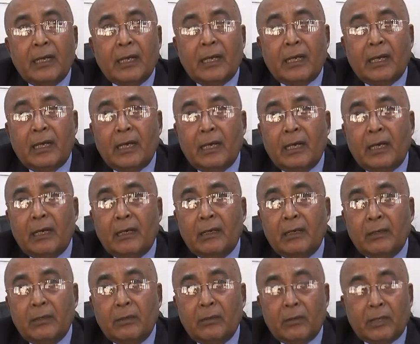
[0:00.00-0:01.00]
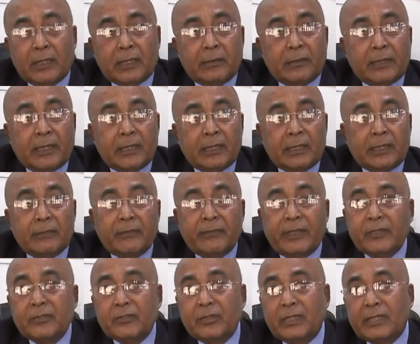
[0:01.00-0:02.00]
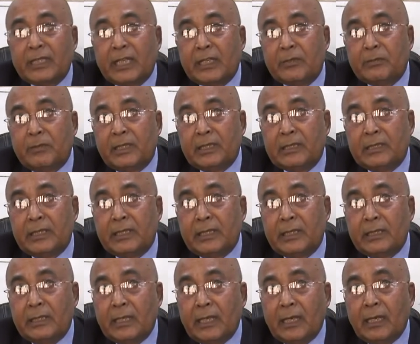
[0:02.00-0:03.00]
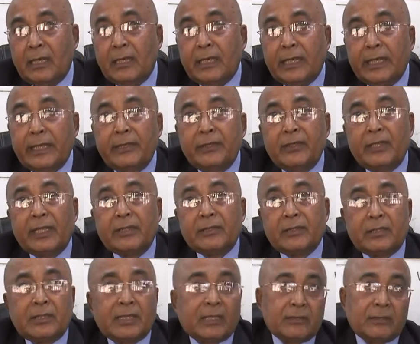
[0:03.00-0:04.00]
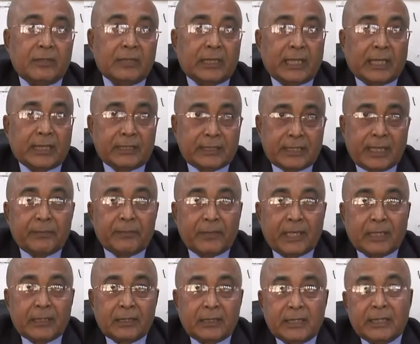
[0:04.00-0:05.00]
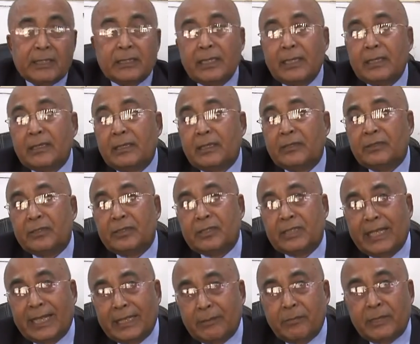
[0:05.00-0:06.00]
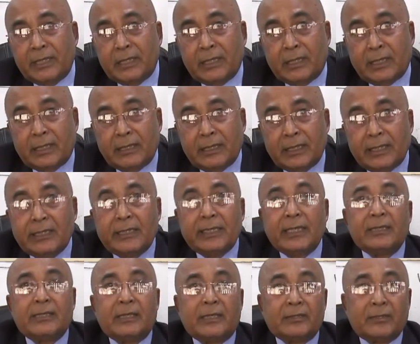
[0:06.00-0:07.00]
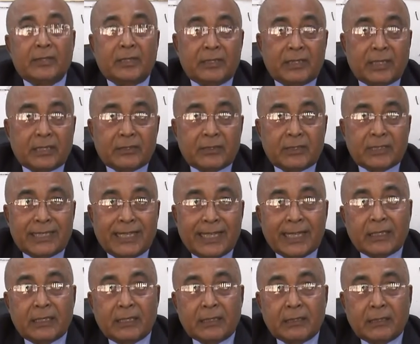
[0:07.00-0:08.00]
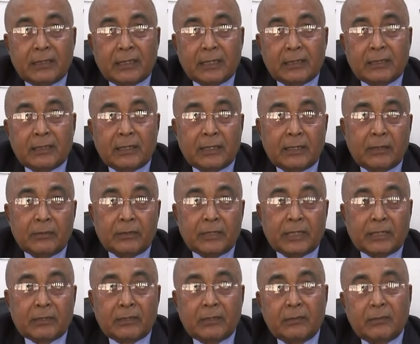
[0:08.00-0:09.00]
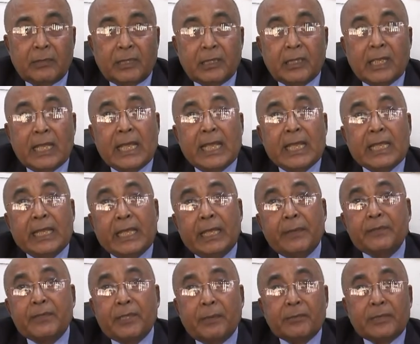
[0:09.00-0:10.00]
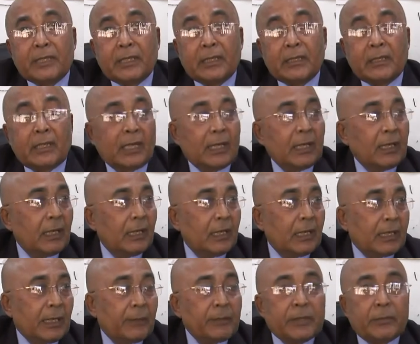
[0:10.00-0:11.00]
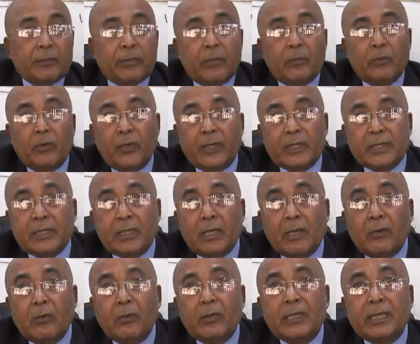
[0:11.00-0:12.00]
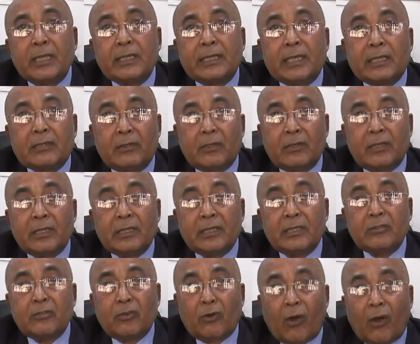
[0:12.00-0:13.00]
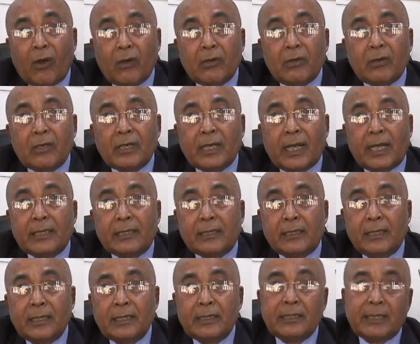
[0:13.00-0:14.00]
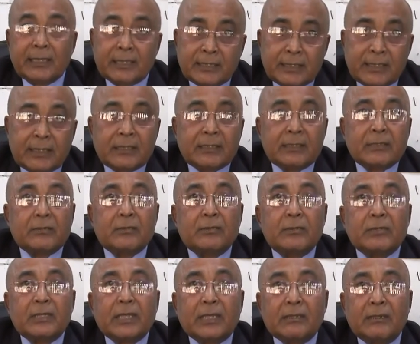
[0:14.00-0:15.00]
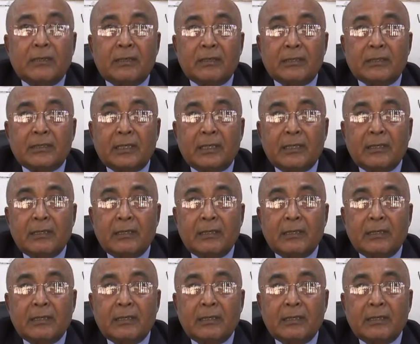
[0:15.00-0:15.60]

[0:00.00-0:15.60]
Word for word: uh, whatever invention takes place in India, Indians doesn't accept that. Indian doesn't admit that. Indian does, doesn't take it that they own technology. But if something uh, coming from West, whether technology is wrong or right, they say it is good technology.